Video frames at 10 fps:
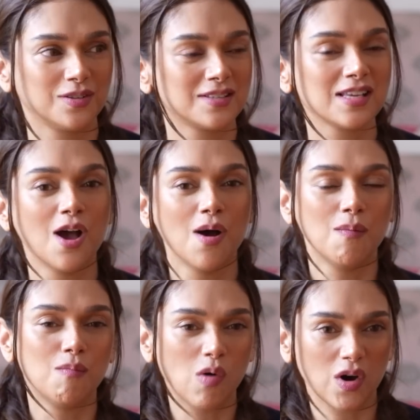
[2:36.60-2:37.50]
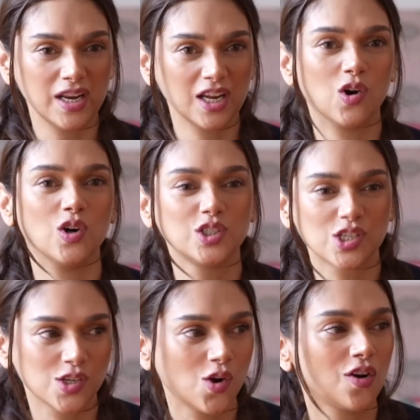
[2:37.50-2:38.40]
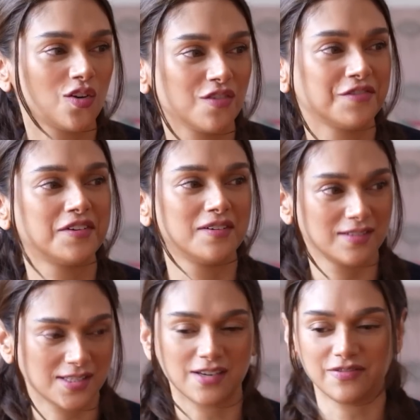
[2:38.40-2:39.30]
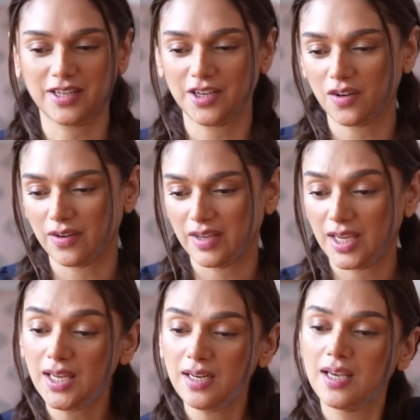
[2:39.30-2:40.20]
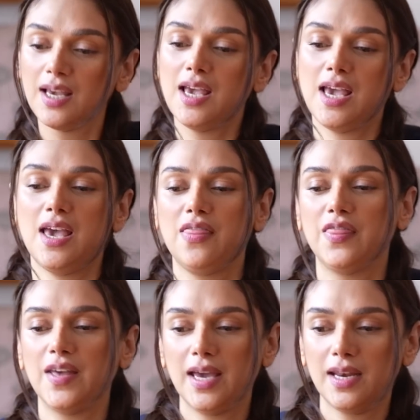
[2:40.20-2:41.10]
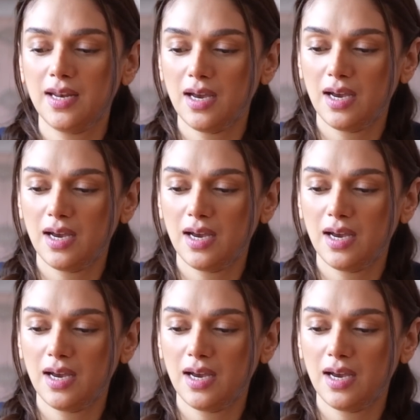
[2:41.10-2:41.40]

to this morning onslaught of stuff that you're giving it. And then